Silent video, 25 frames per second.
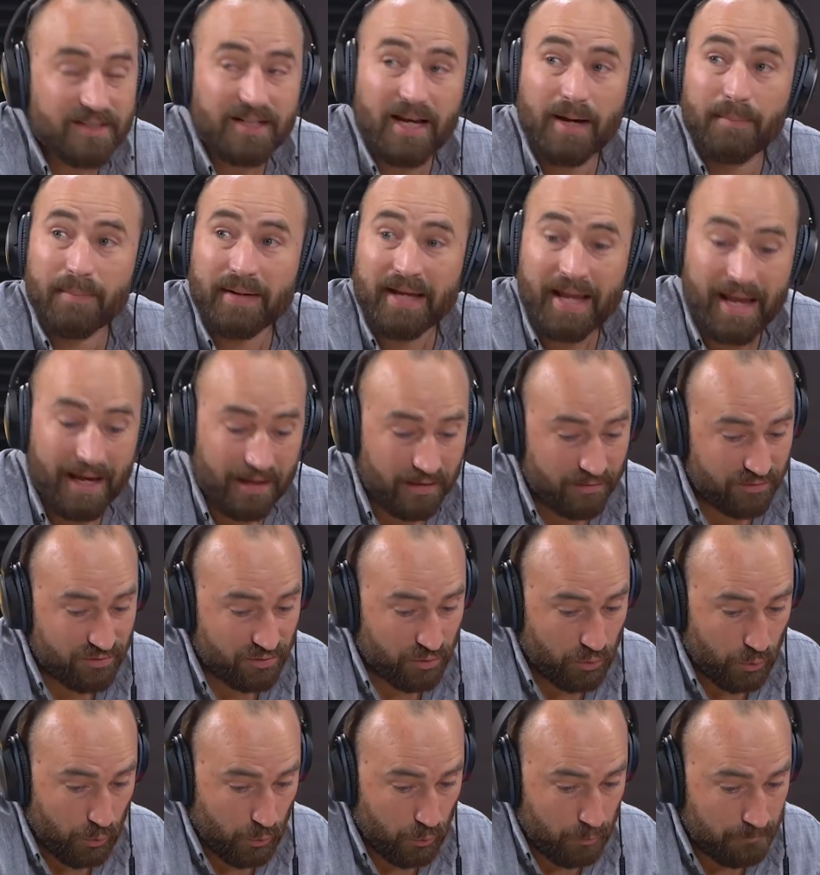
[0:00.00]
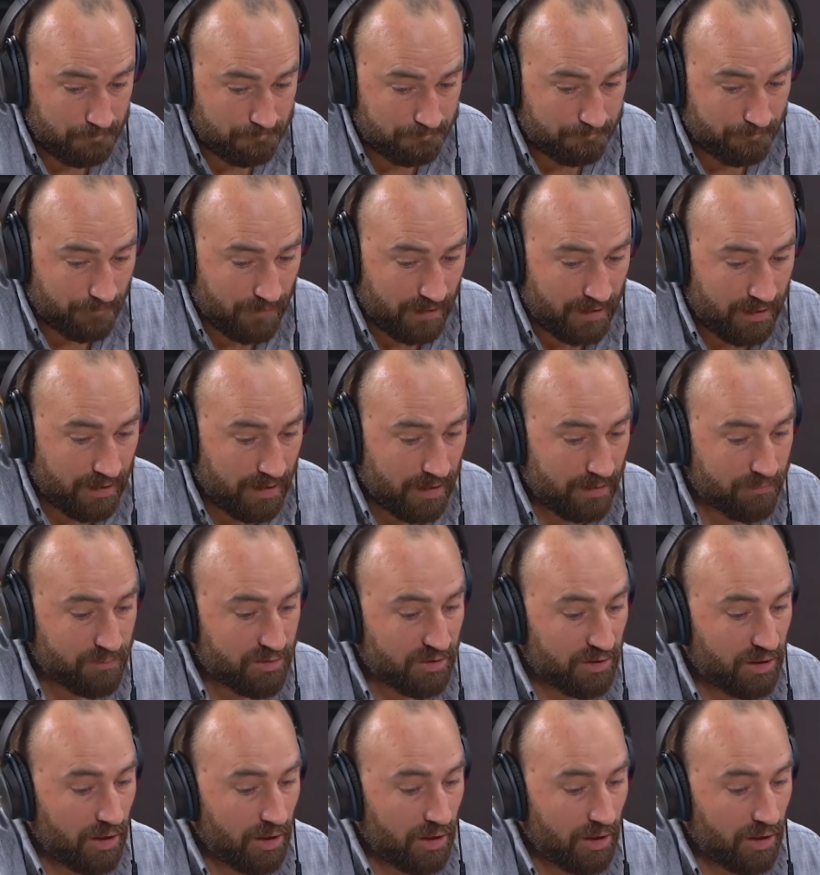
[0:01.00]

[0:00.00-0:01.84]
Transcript: coming out of school to